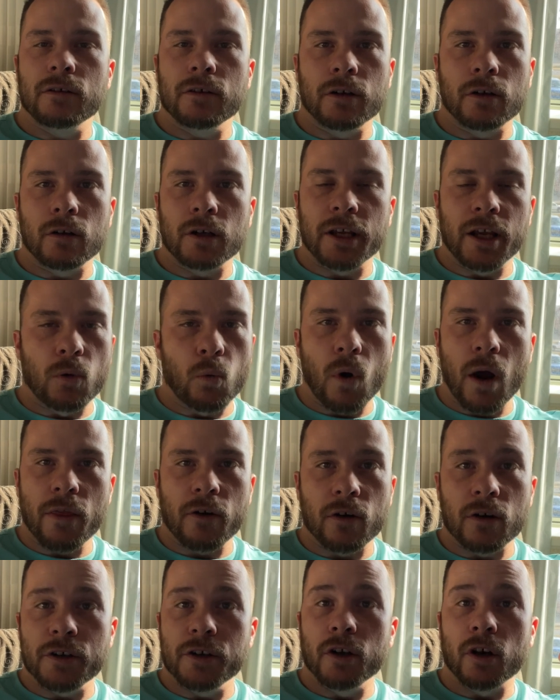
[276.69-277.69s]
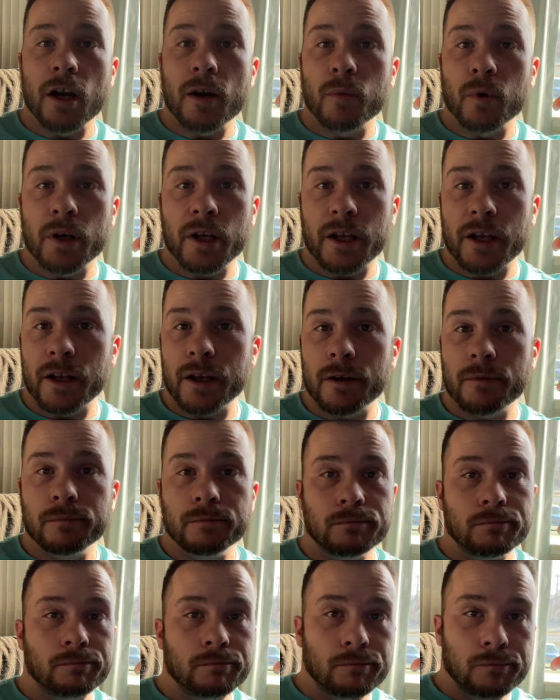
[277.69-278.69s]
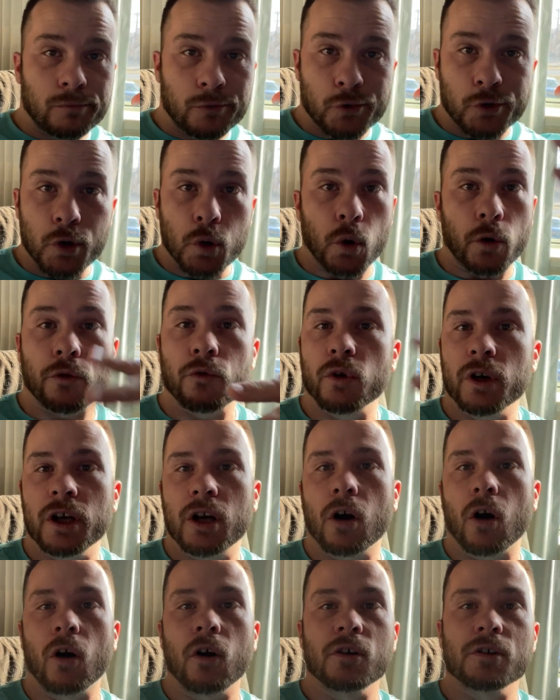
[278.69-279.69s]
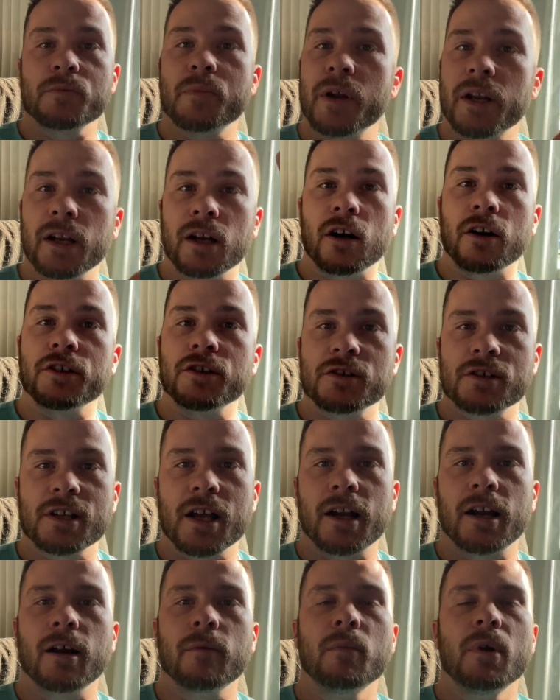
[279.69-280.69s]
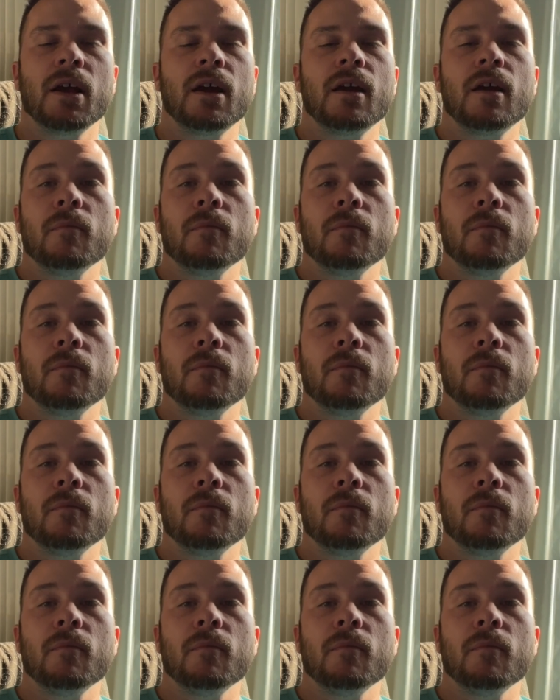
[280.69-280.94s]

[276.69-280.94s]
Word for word: You know, again, whether you're able to get two or three cars, depending on your setup,